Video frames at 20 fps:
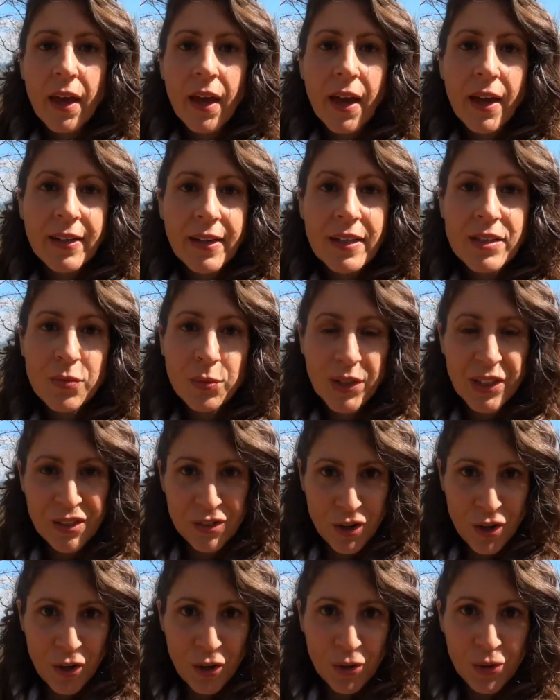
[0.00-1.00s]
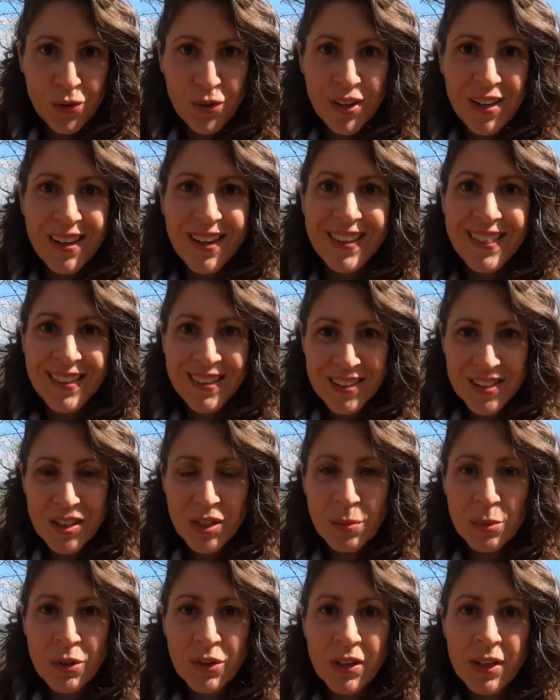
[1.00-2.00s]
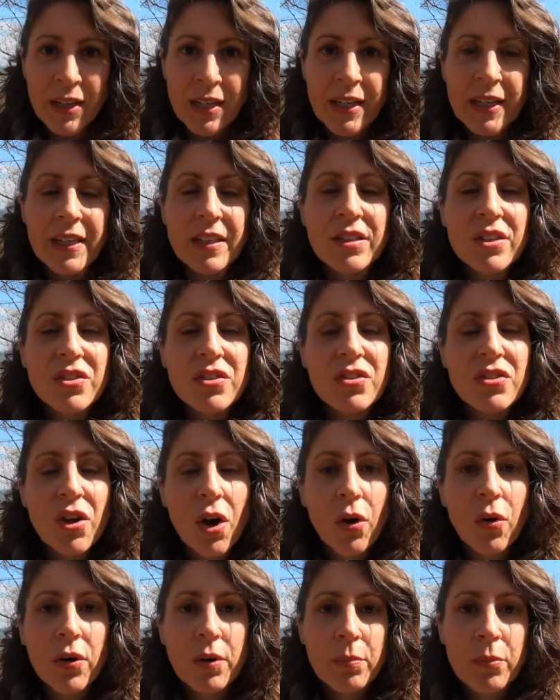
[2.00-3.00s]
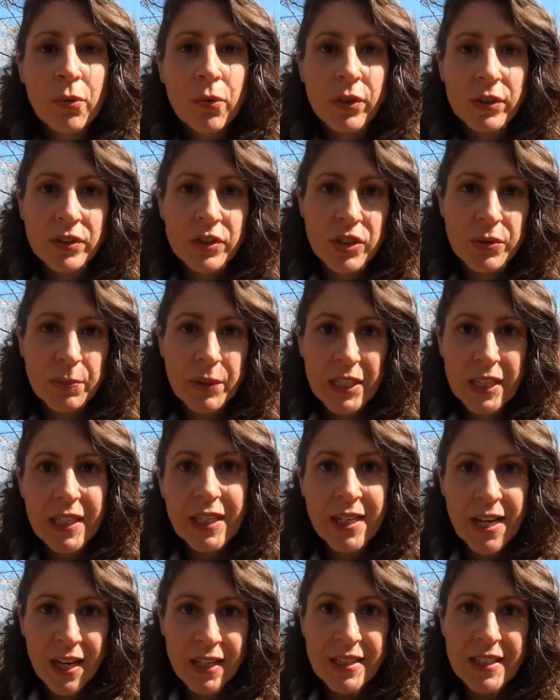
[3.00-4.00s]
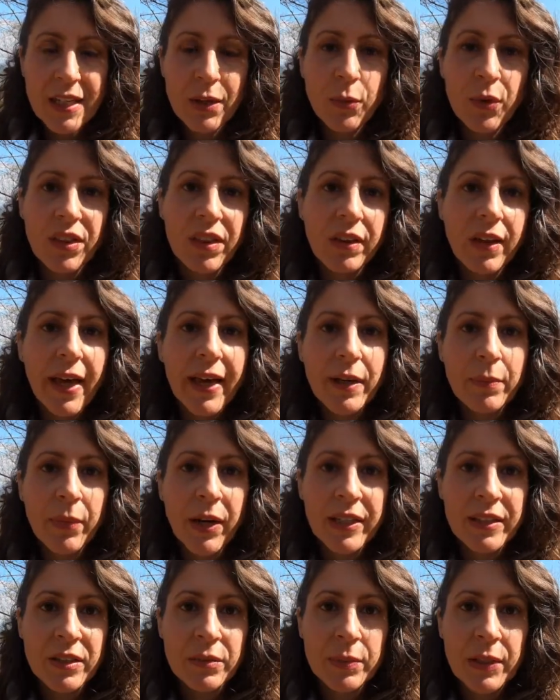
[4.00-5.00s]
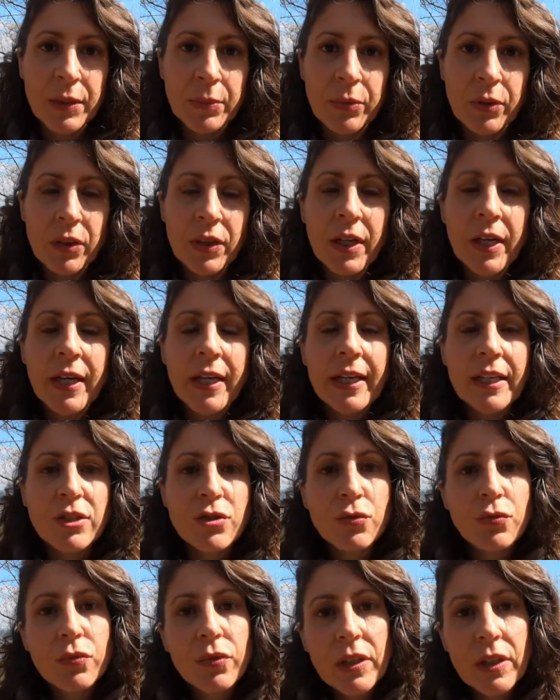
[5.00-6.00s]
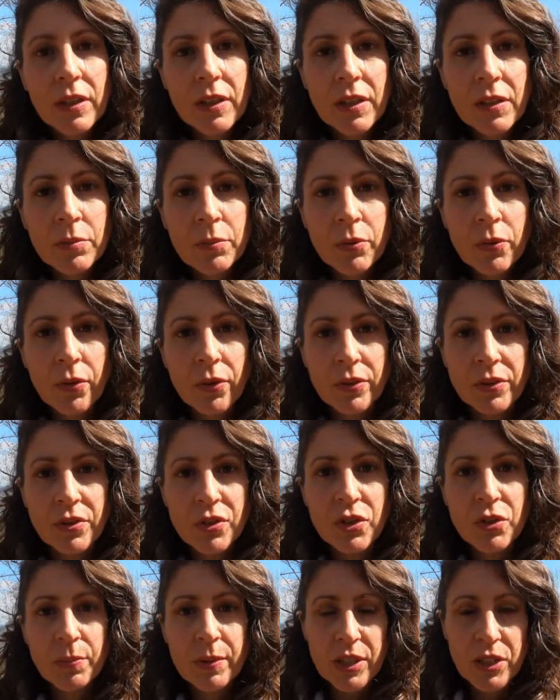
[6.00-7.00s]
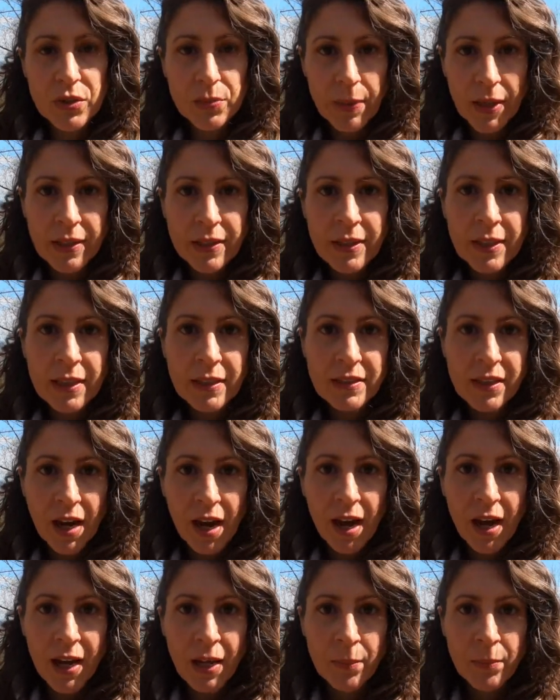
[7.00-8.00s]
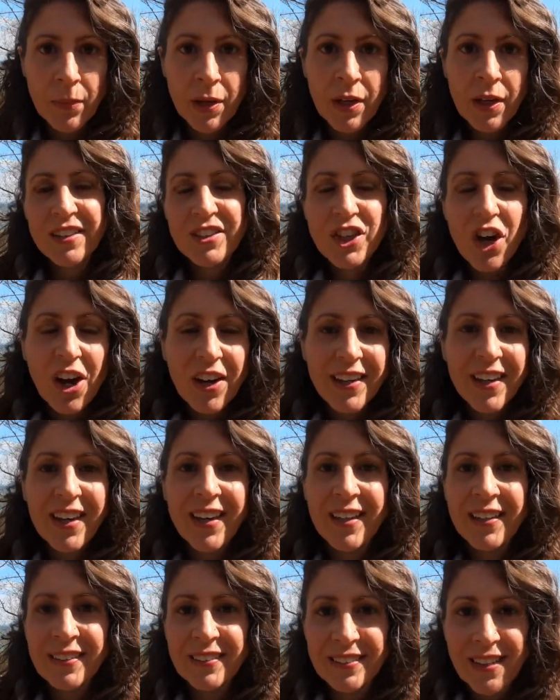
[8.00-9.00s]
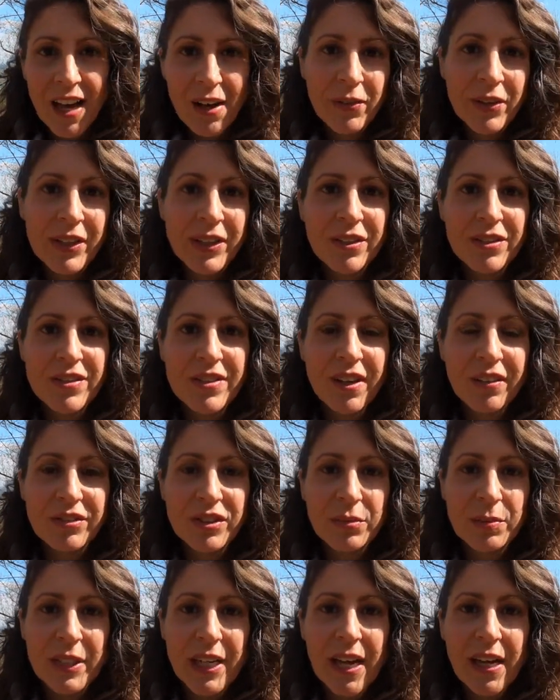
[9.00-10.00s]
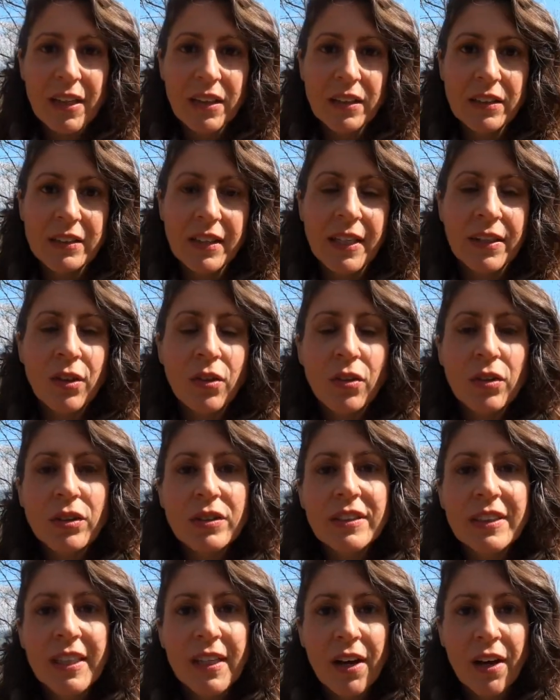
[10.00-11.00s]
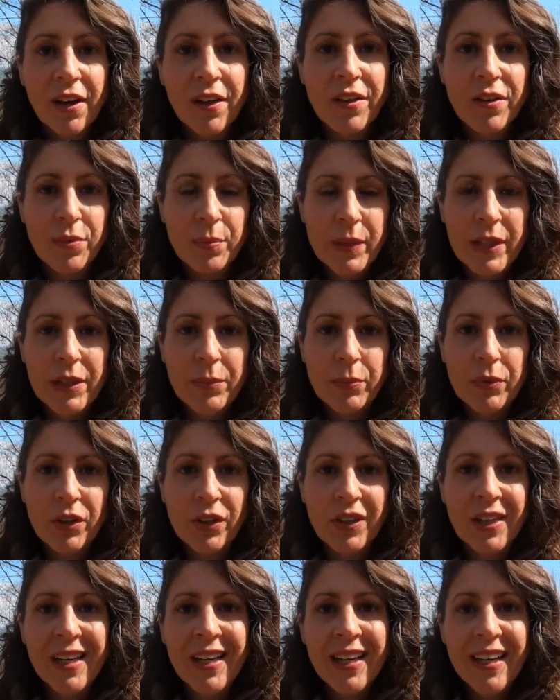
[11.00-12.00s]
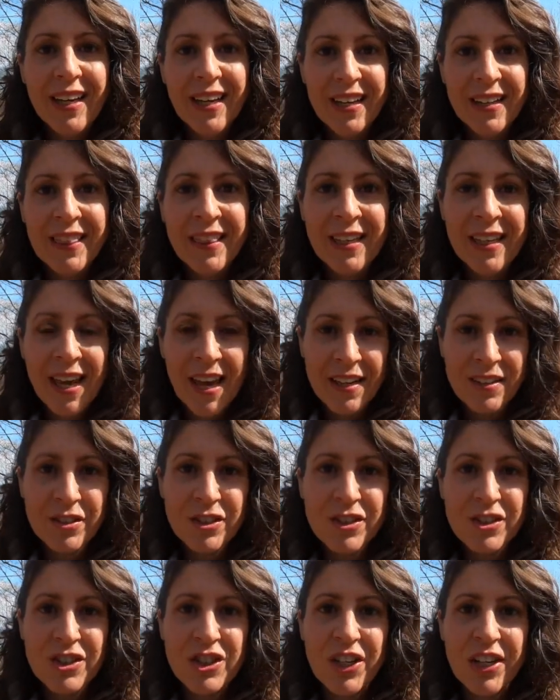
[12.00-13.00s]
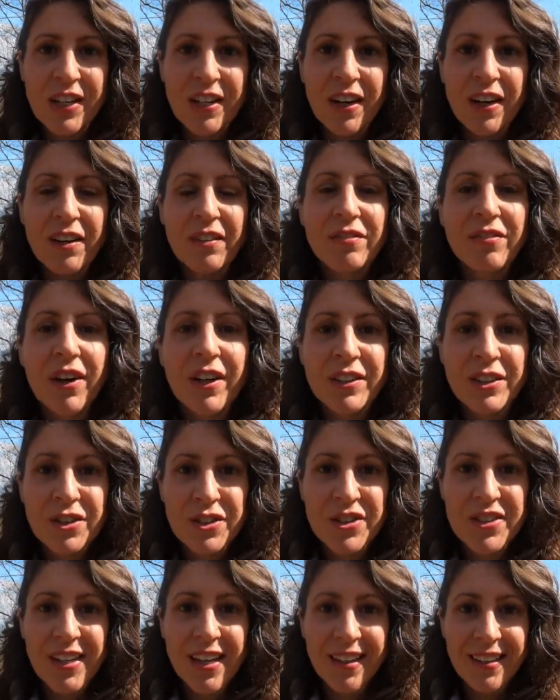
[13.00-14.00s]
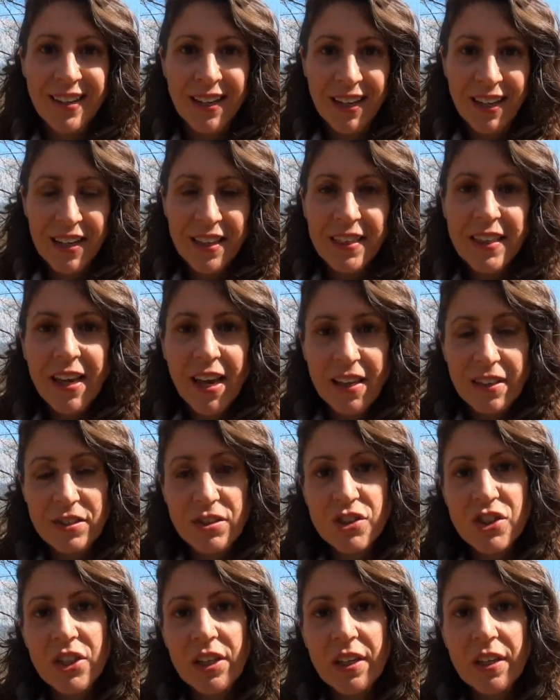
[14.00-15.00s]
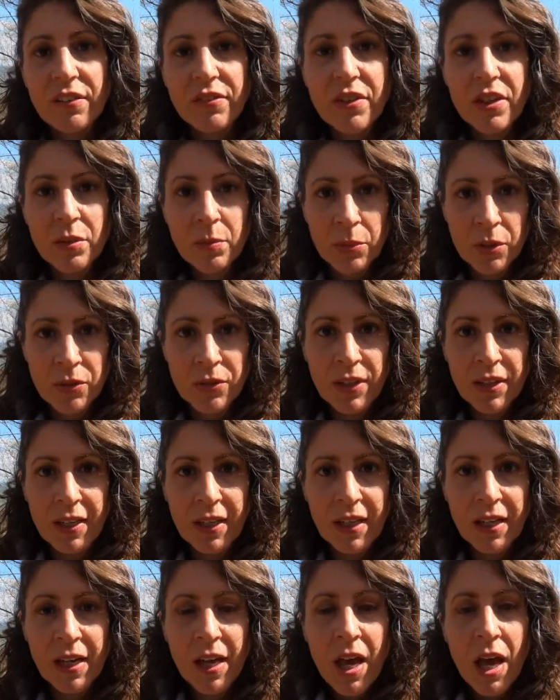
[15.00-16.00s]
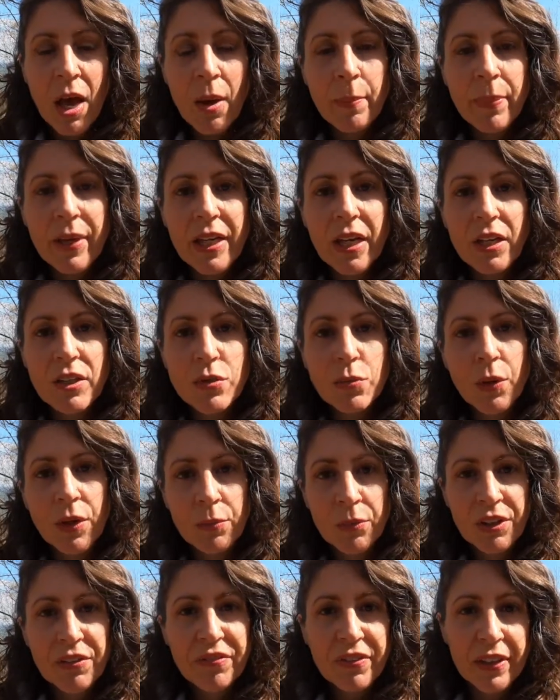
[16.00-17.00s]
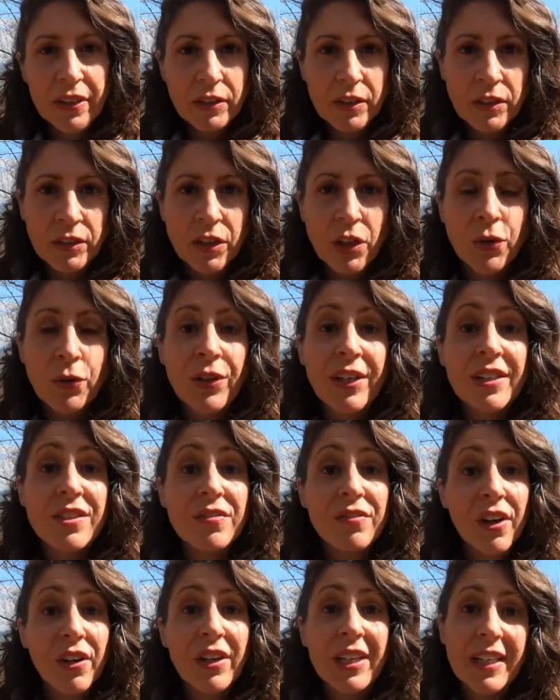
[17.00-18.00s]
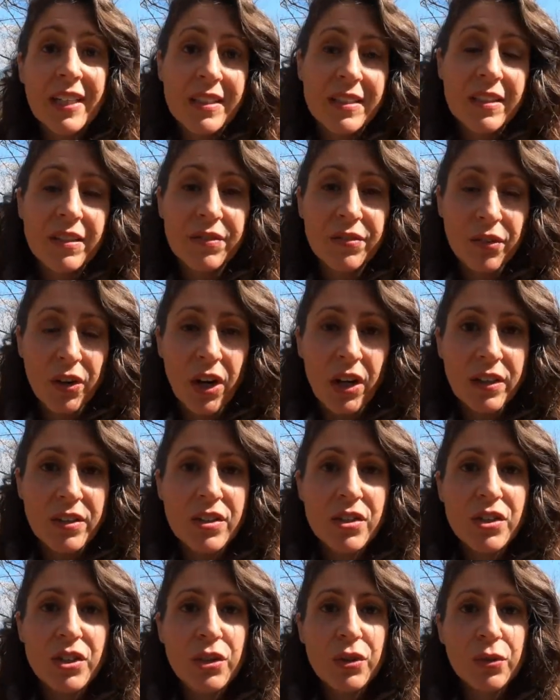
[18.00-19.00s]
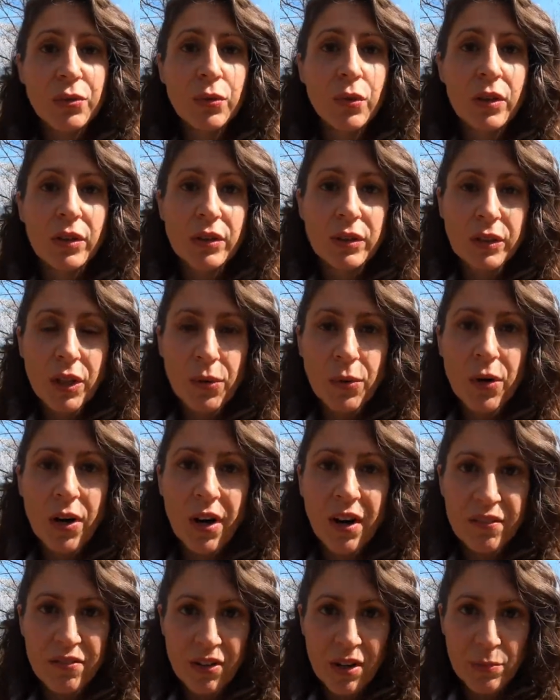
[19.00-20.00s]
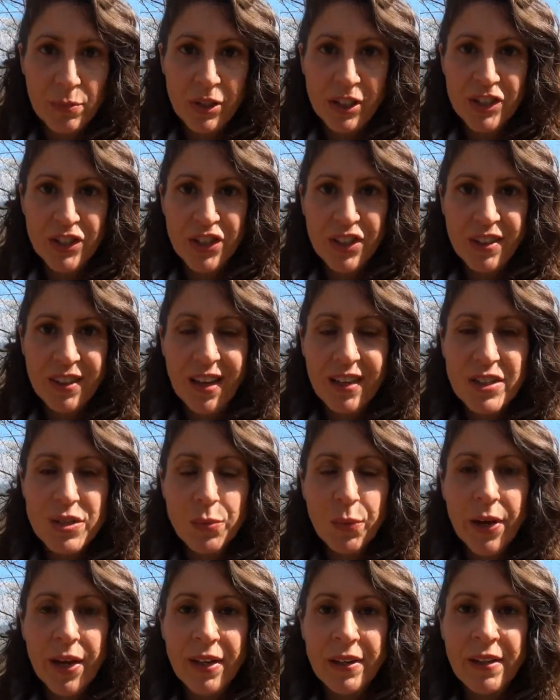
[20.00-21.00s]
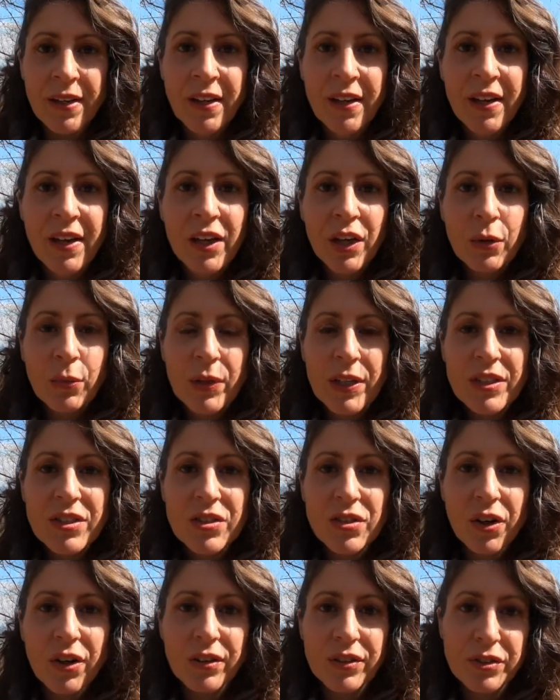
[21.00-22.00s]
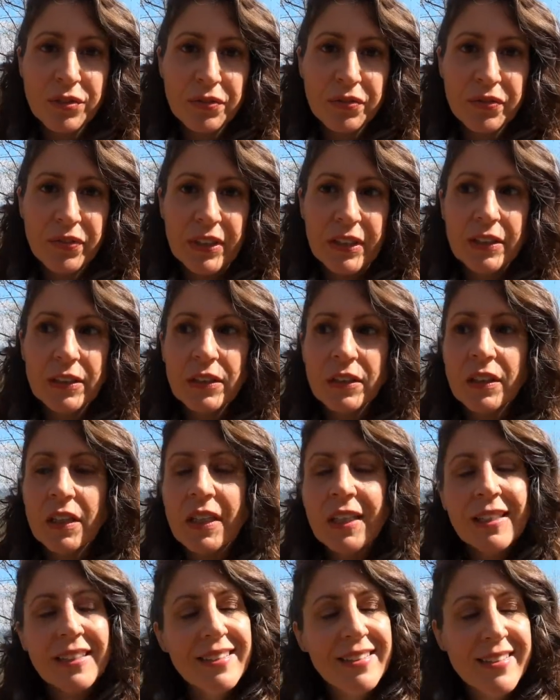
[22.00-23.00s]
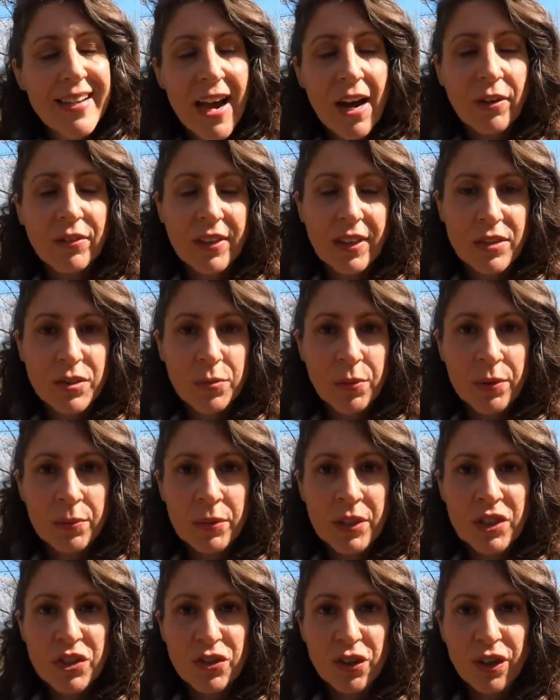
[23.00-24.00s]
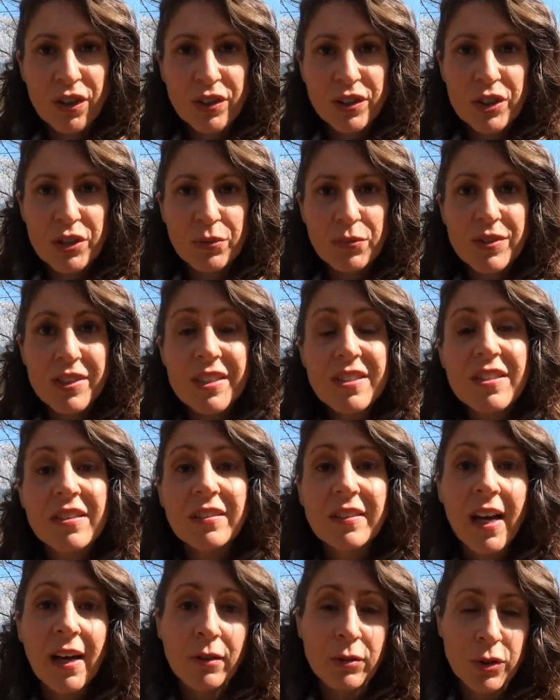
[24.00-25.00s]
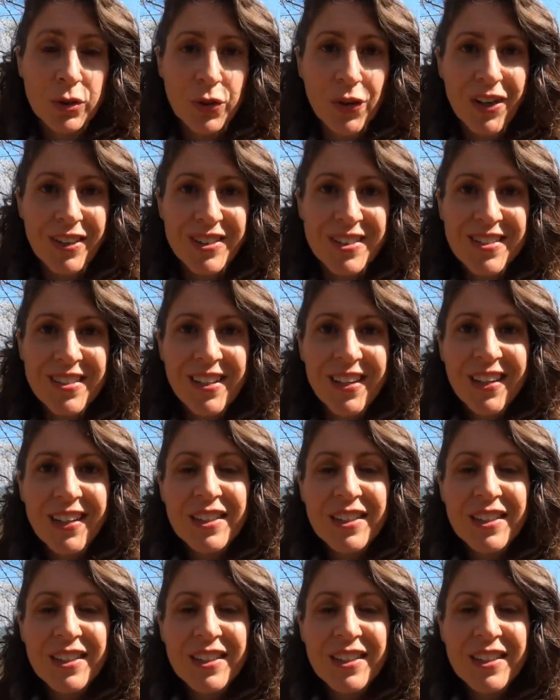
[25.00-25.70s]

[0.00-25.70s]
And as we know, in this community, it is so important to be connecting with like-minded people. It's really important to be spending time talking and allowing yourself to be held and holding other people in the energy of understanding, in the energy of community. Because when we feel alone, it's very easy for us to lower our vibration. That's when we start to feel doubt. That's when we start to disallow trust.